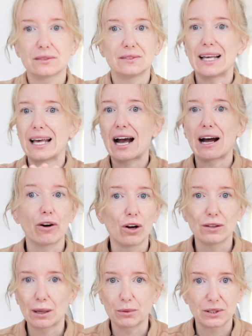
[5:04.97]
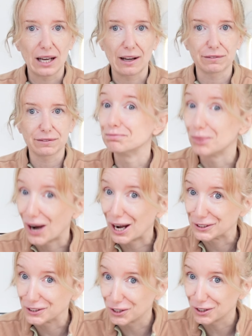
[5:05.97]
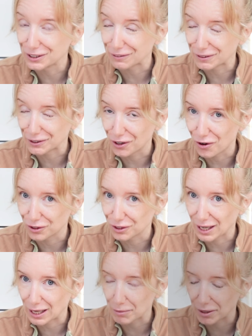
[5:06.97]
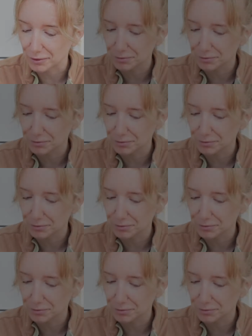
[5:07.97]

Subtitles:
they are all I would have. But I don't live in a hot climate.